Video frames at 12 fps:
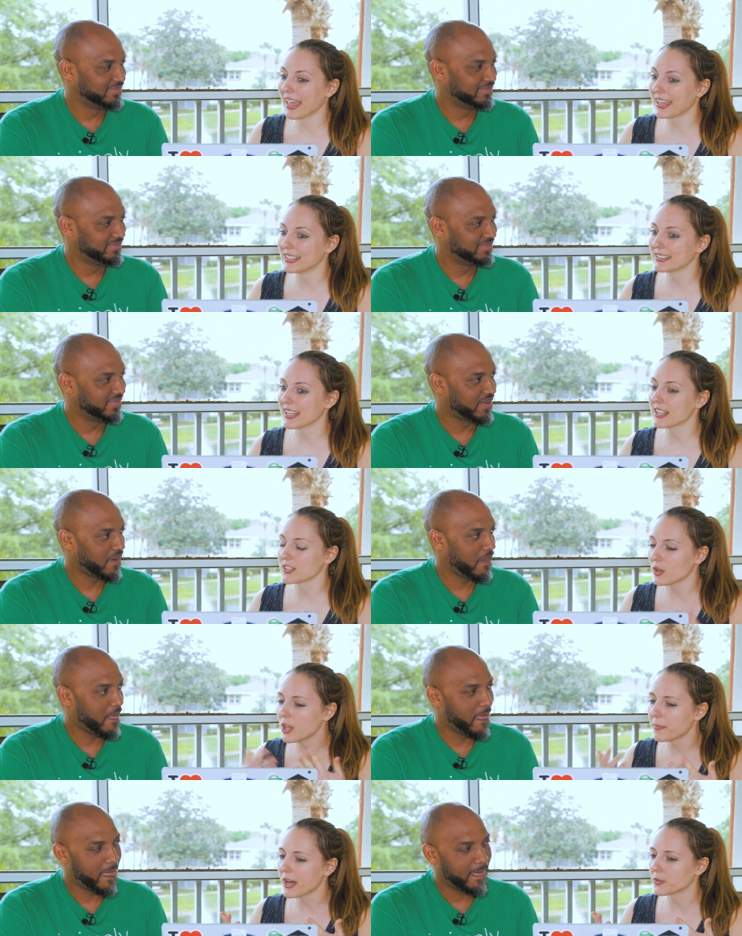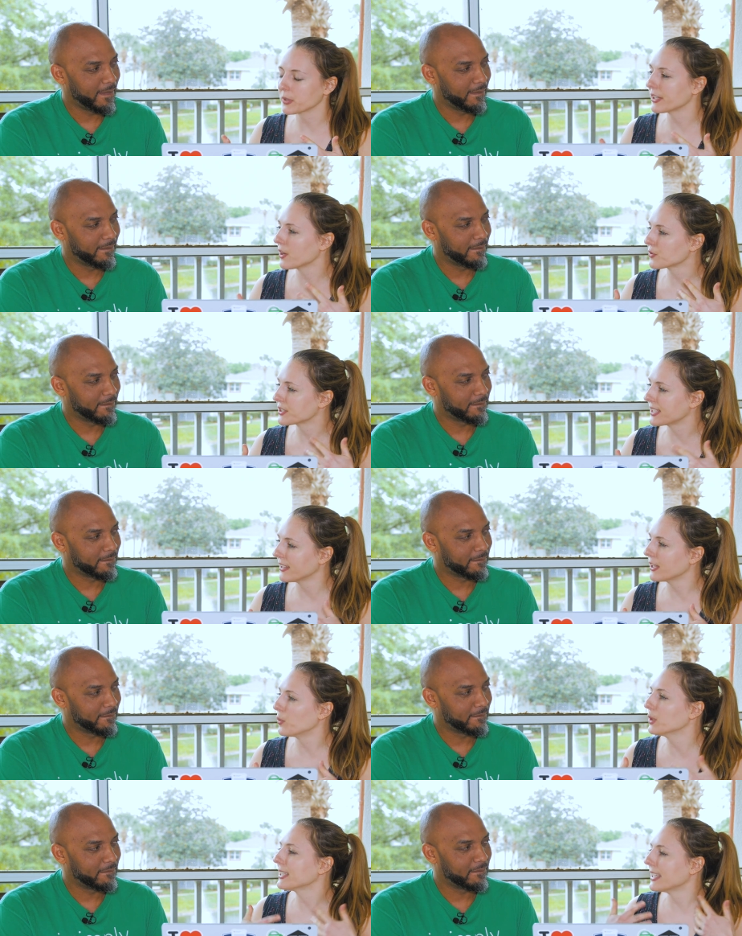Speaker 1: and it's all about really
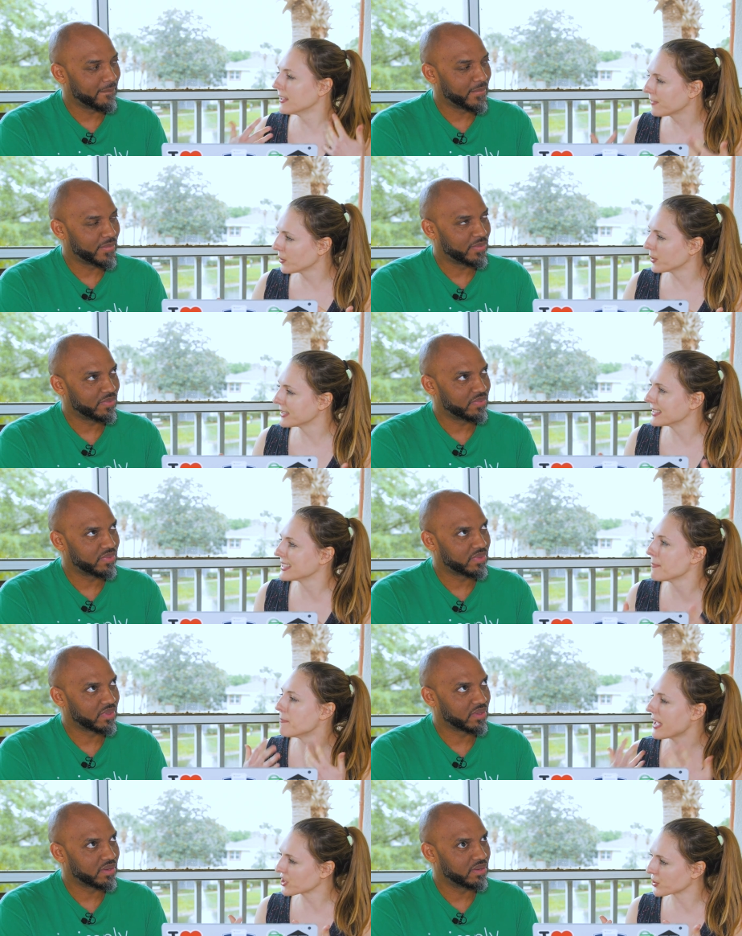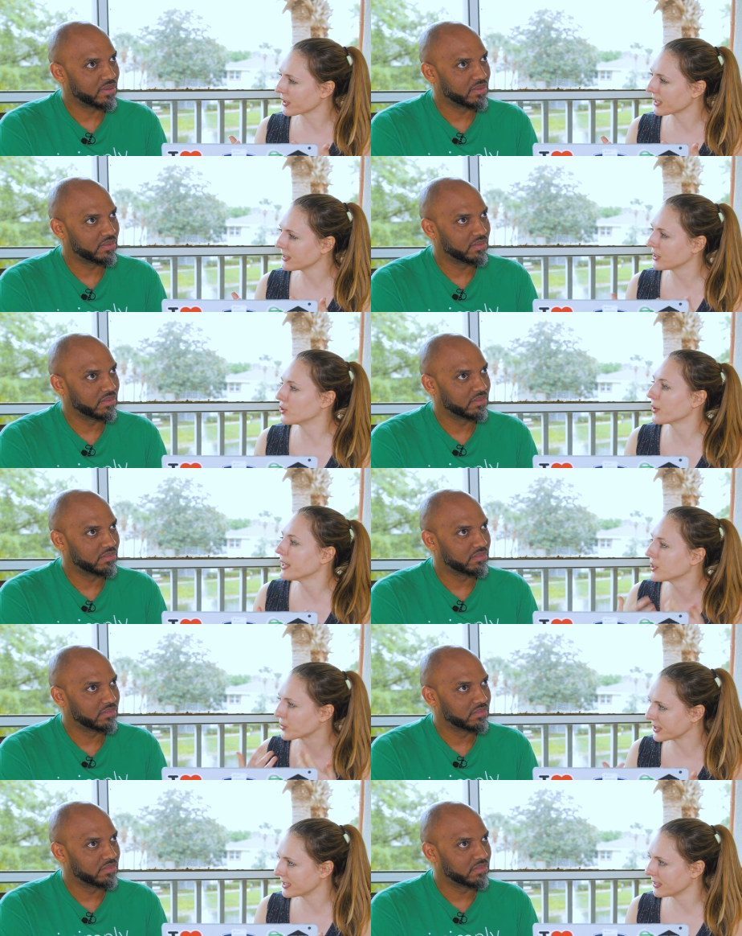understanding what influences a metric that you're
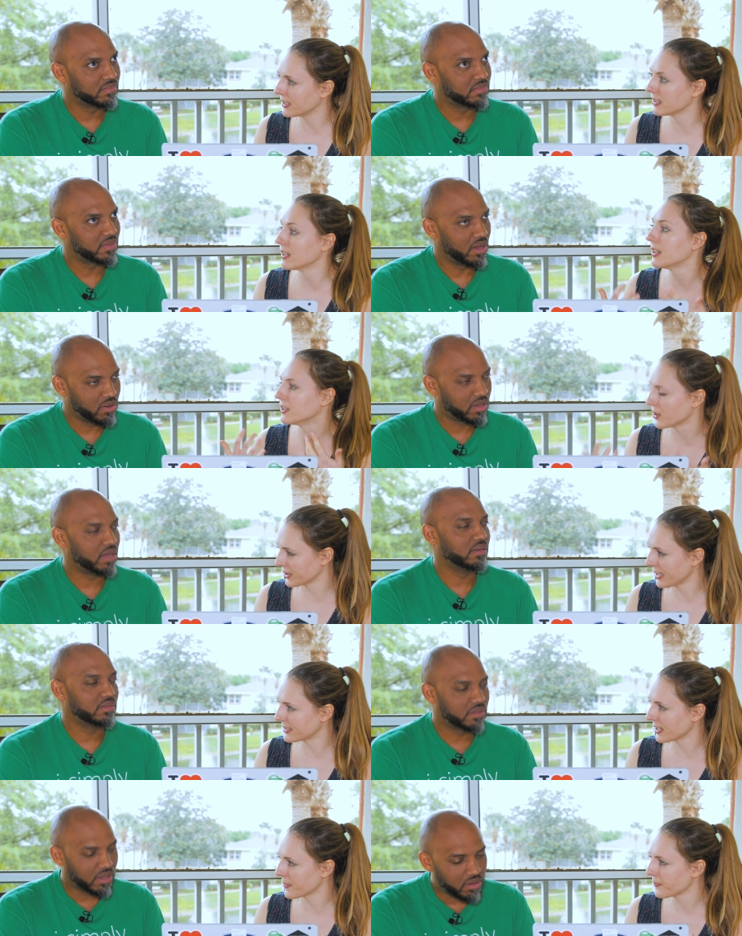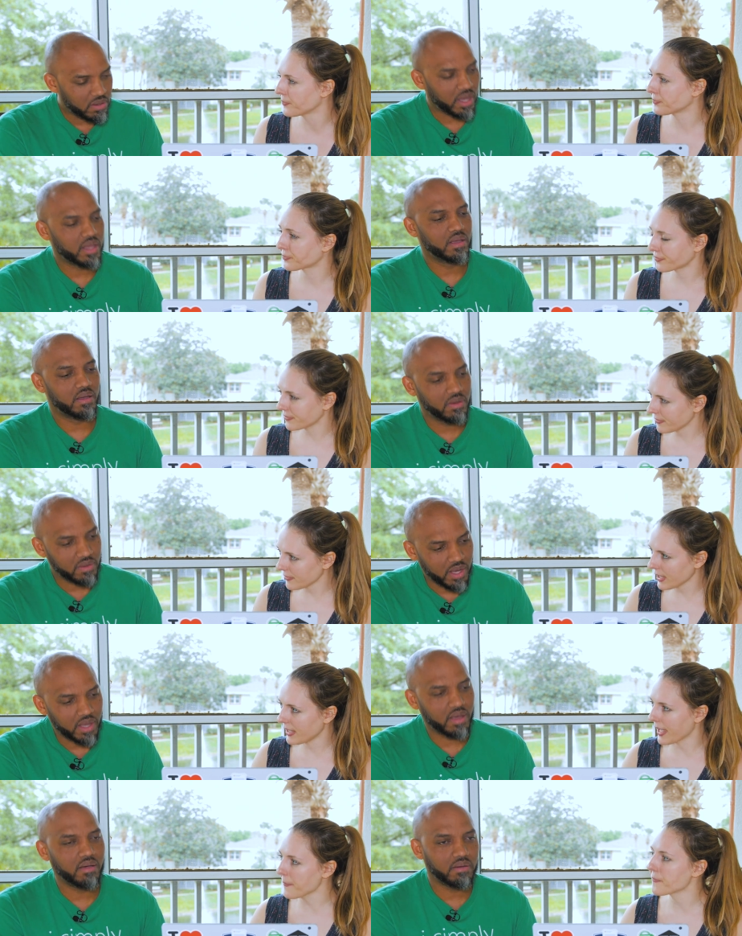interested in in your data. Okay,
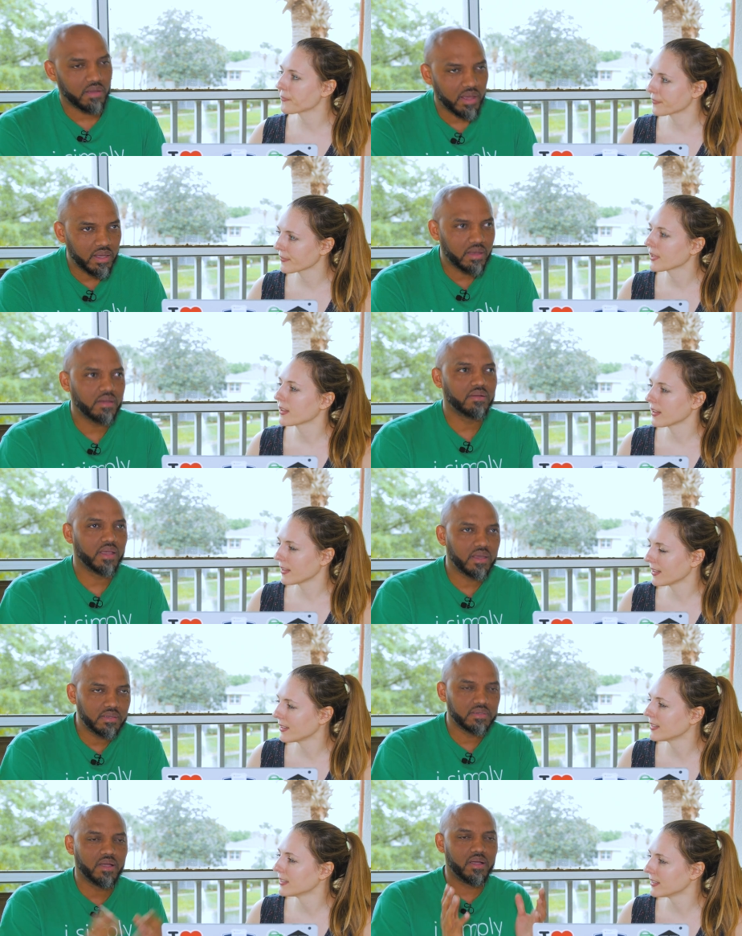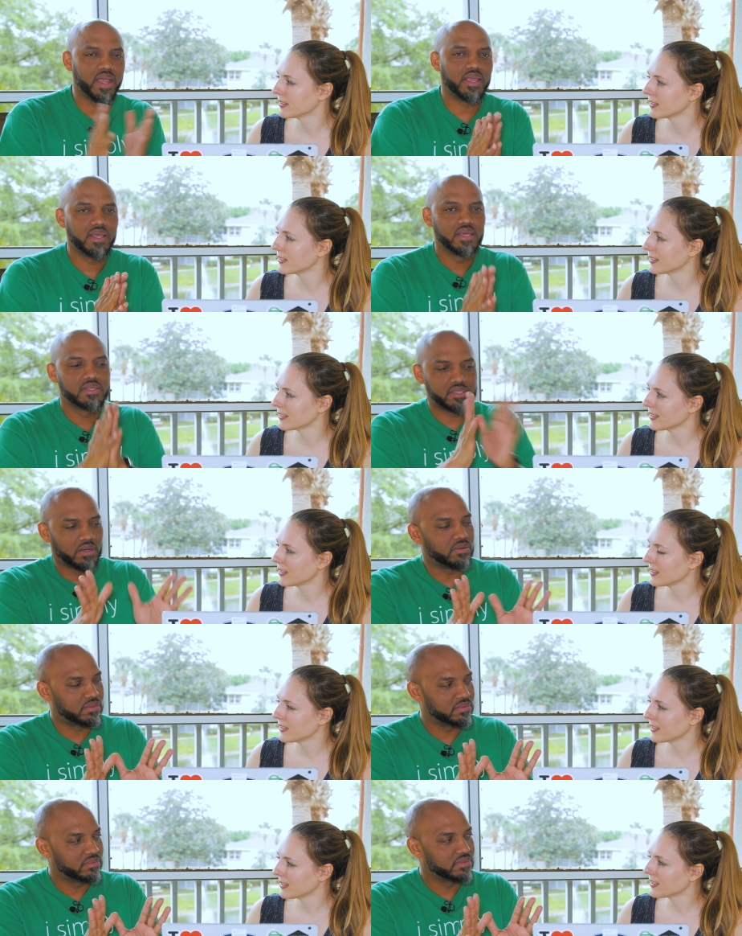
Speaker 2: okay, yeah. okay, okay. All right.
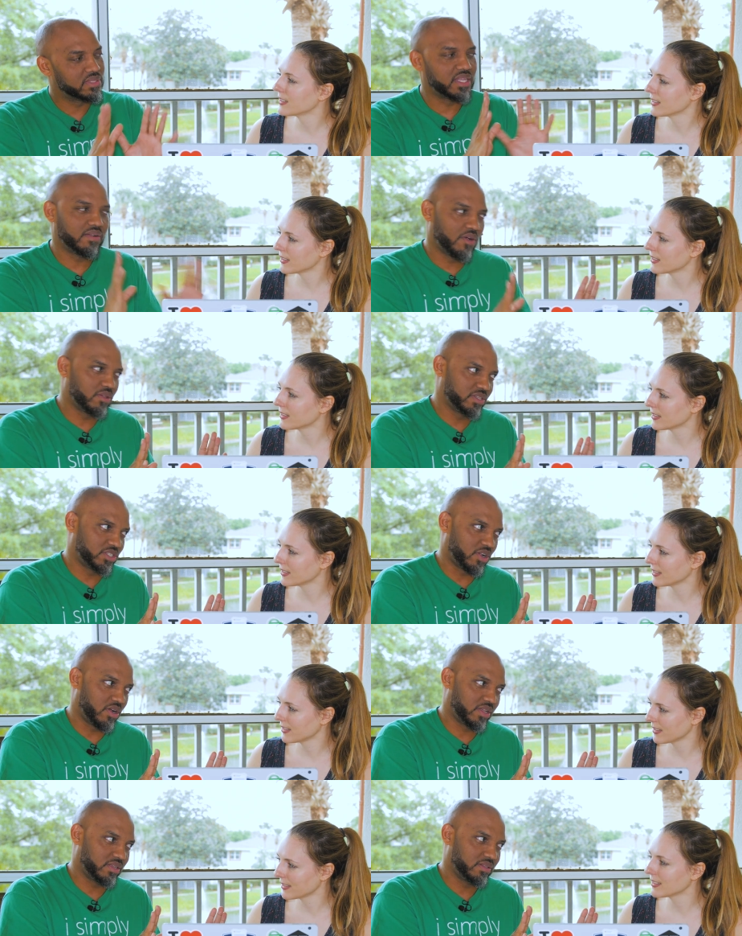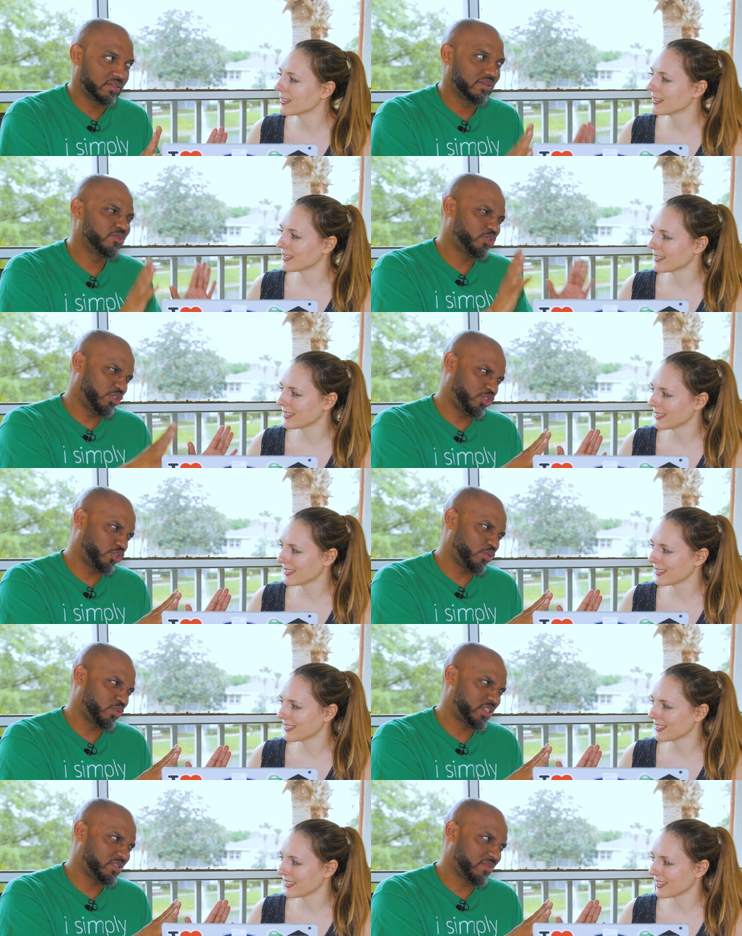So instead of all this talking, I want you to
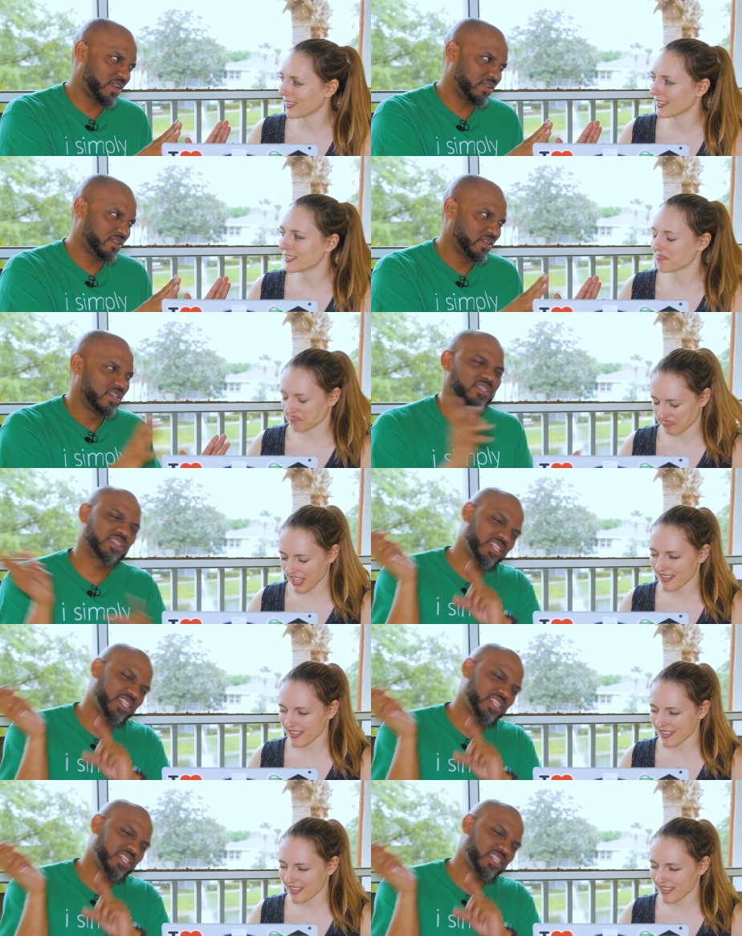show us, right? So